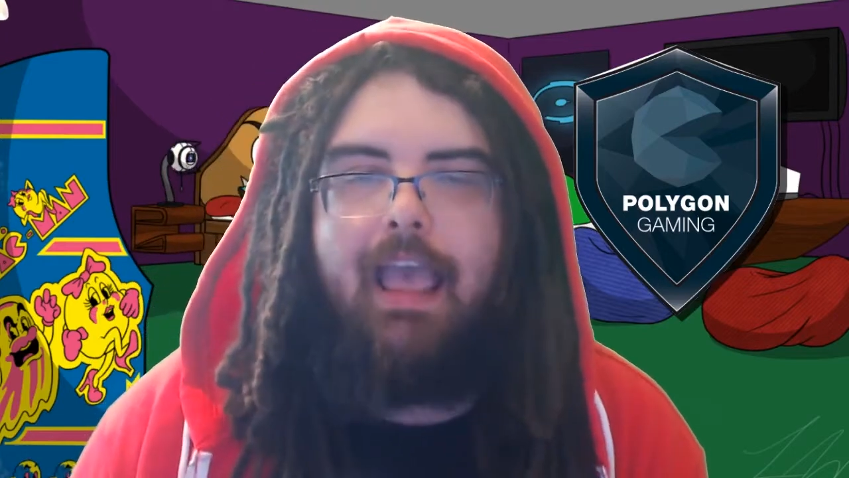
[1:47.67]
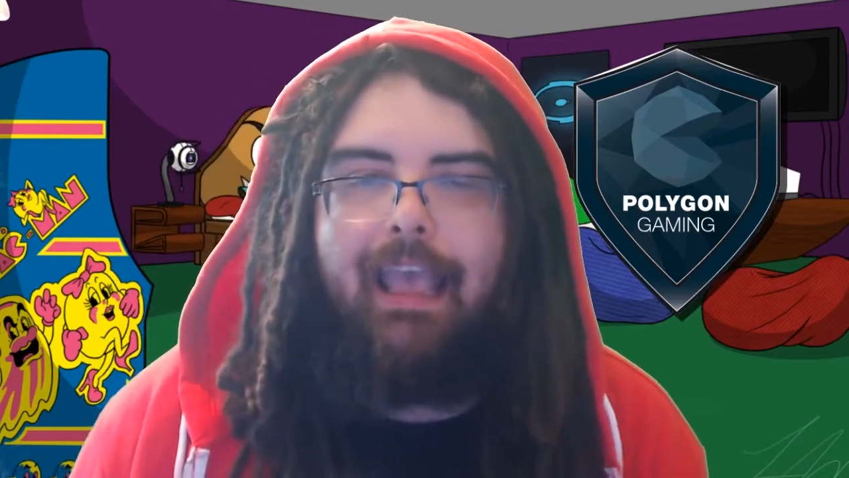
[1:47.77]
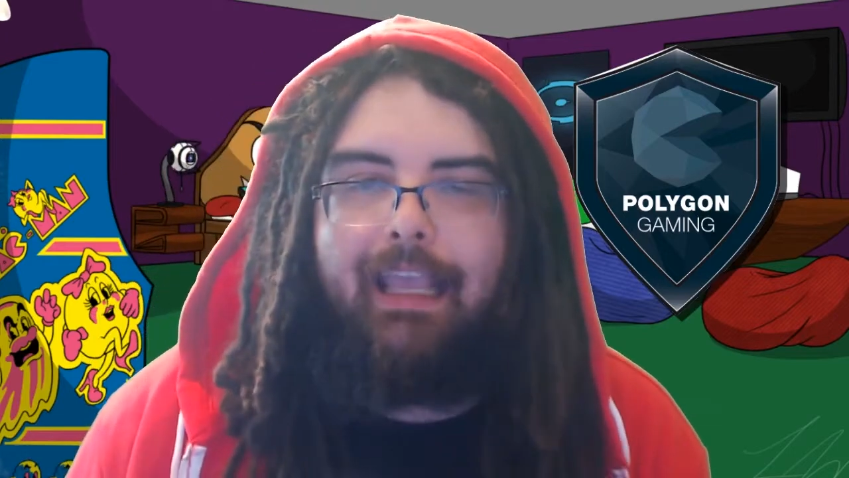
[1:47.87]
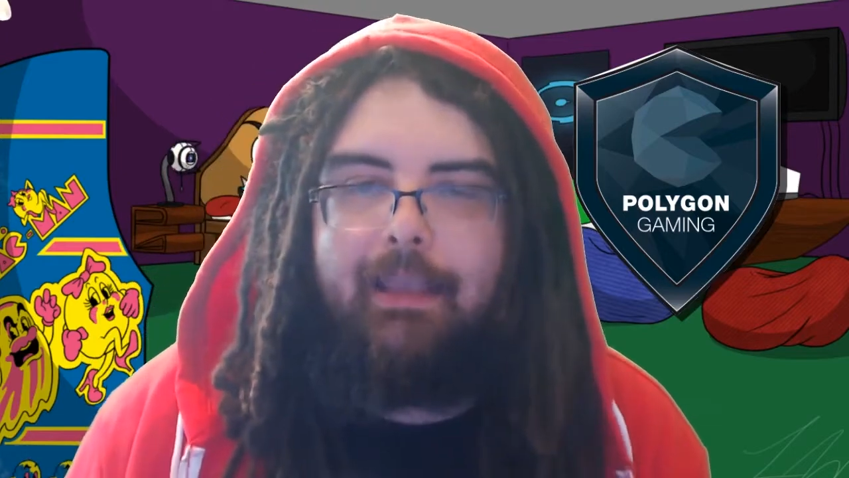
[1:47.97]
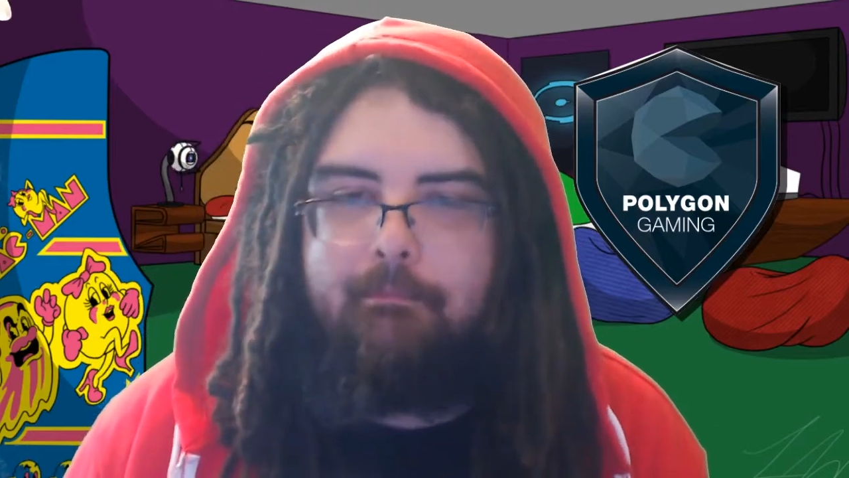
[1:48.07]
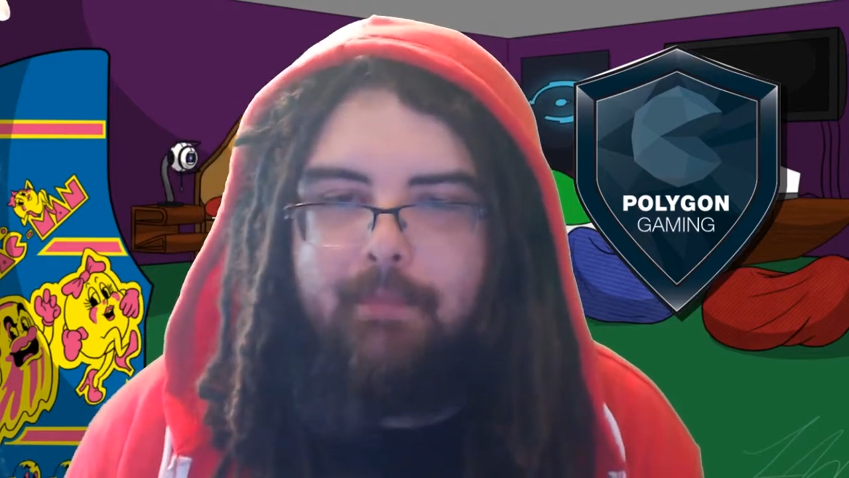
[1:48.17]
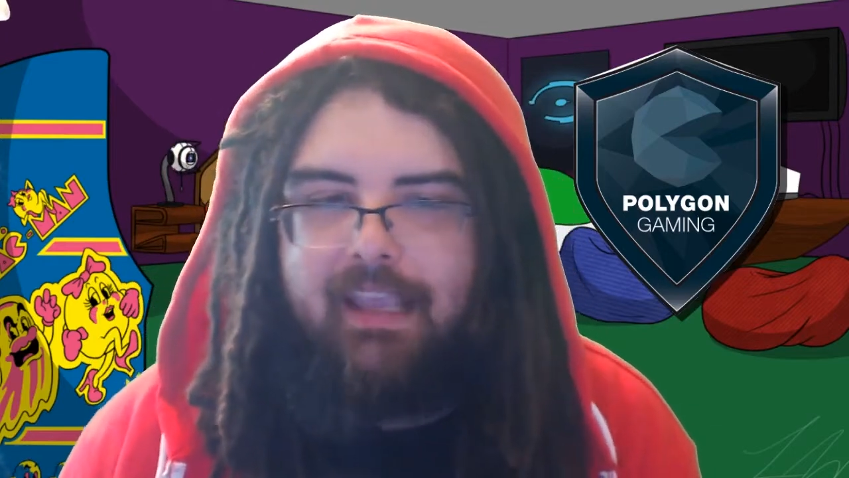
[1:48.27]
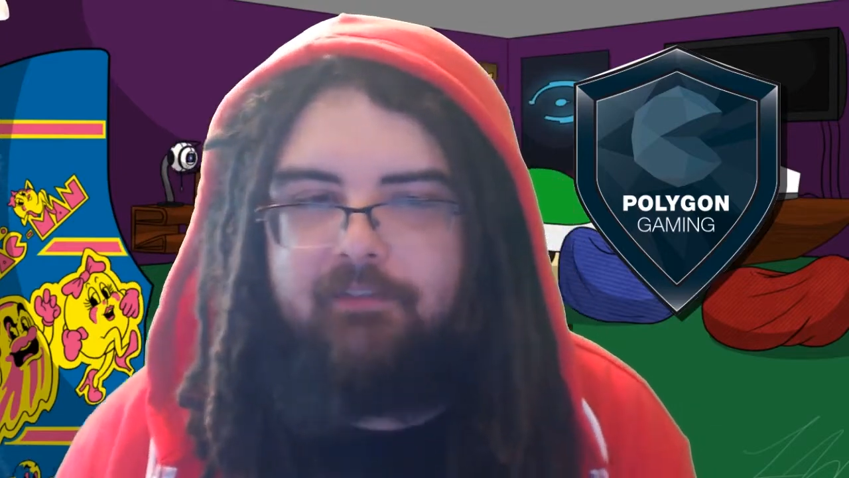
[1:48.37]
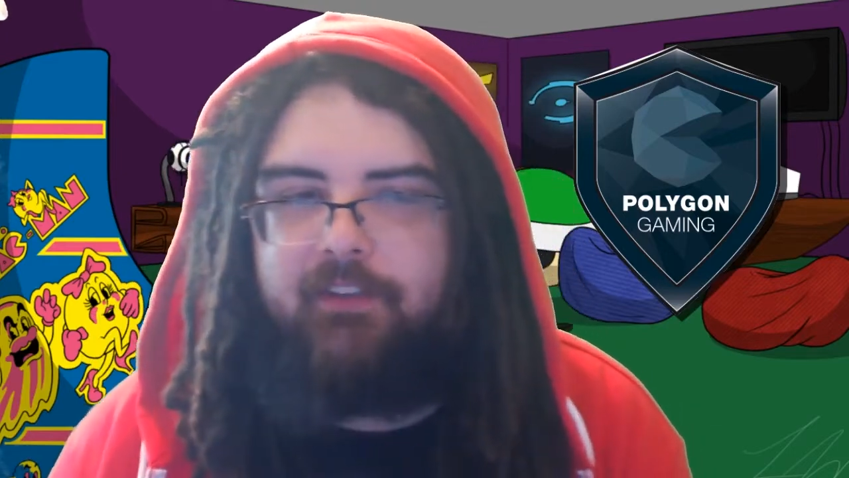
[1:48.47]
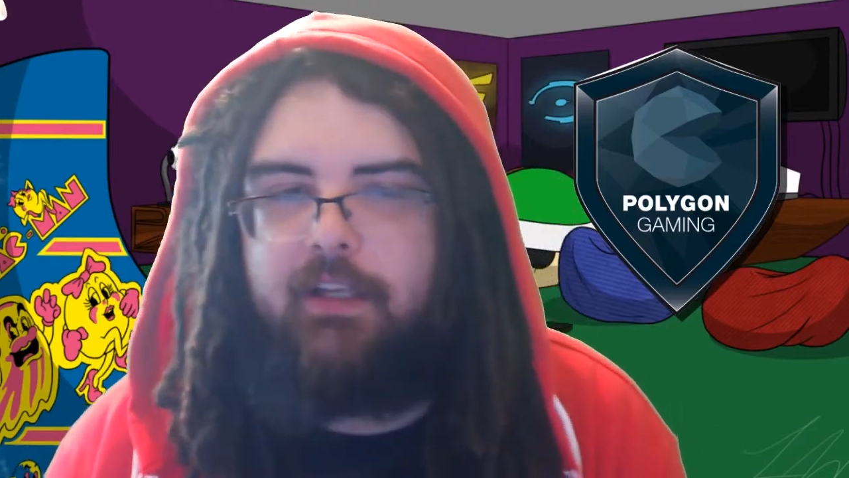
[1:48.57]
It
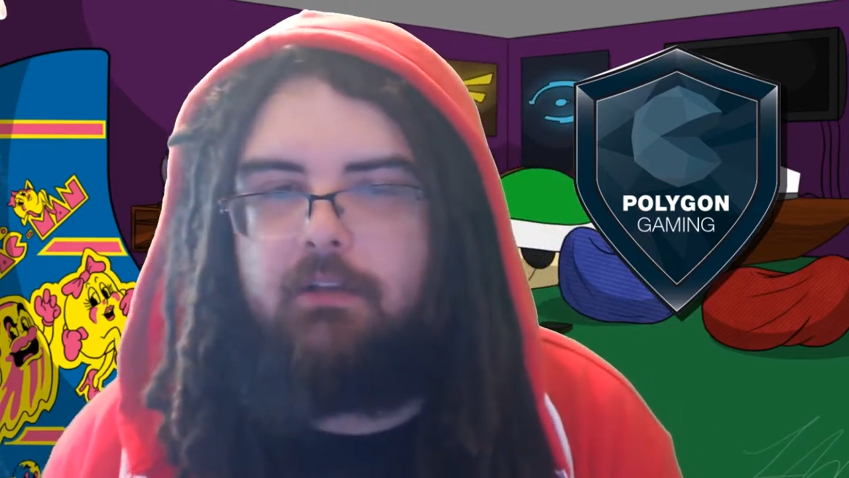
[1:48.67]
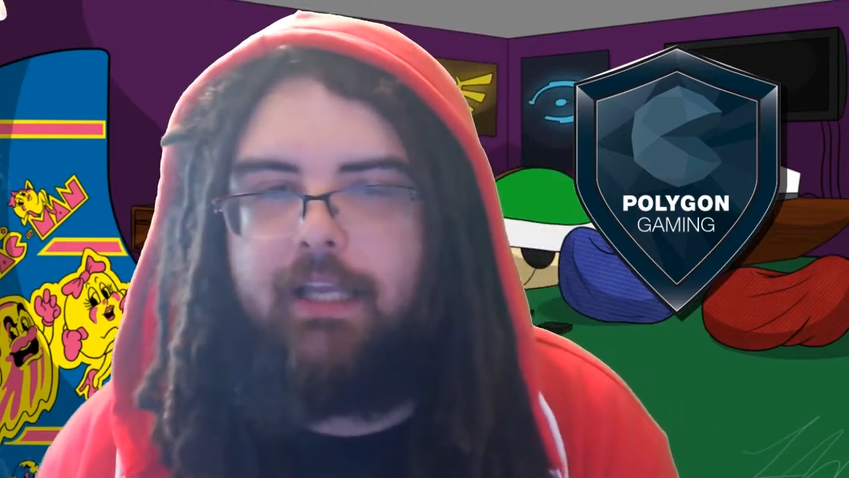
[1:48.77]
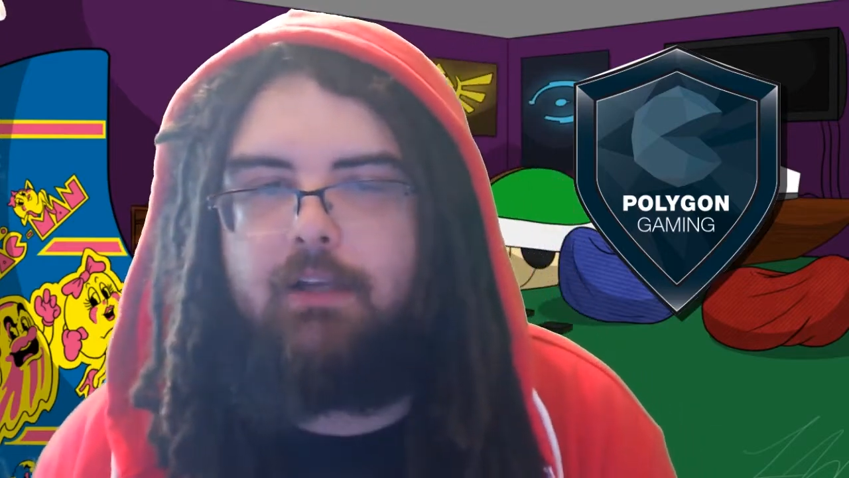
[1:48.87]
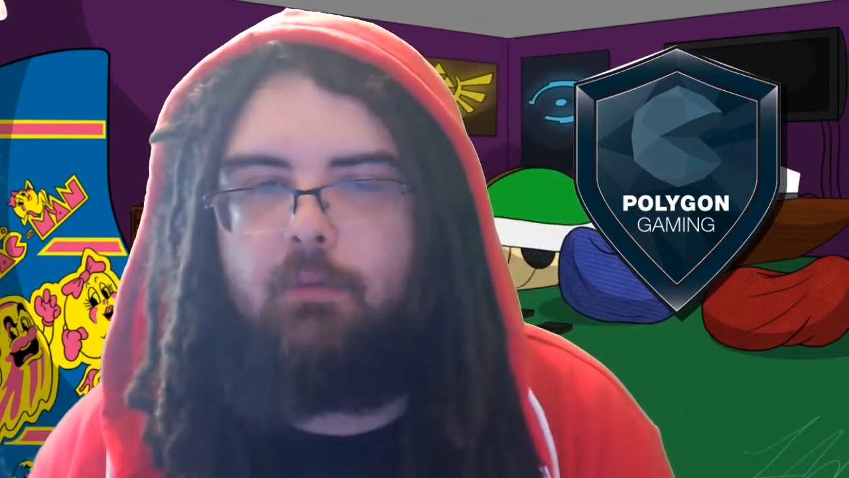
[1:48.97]
may feel like